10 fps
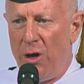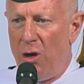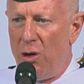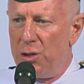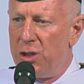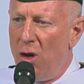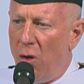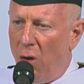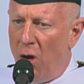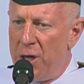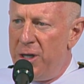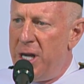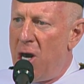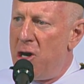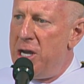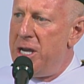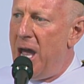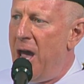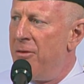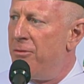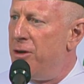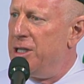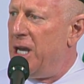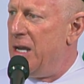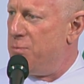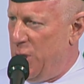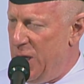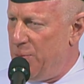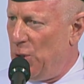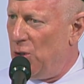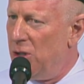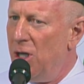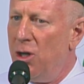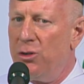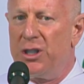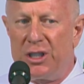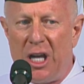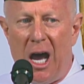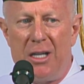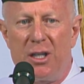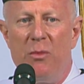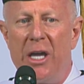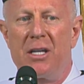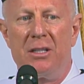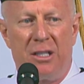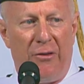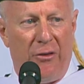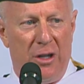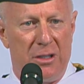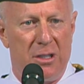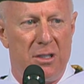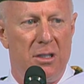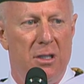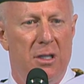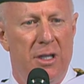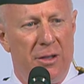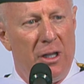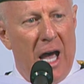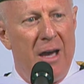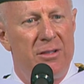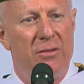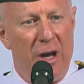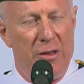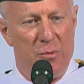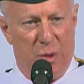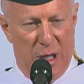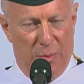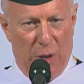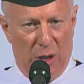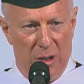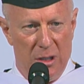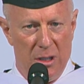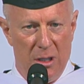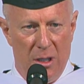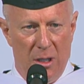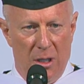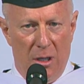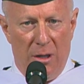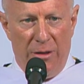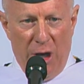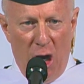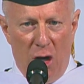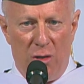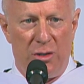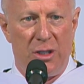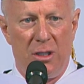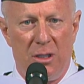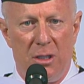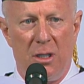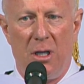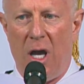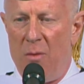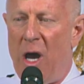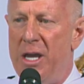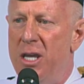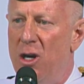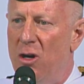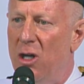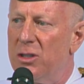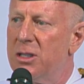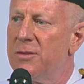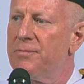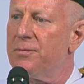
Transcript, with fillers: those ordinary, everyday people who decide to make a difference in the lives of other people. Those are my heroes.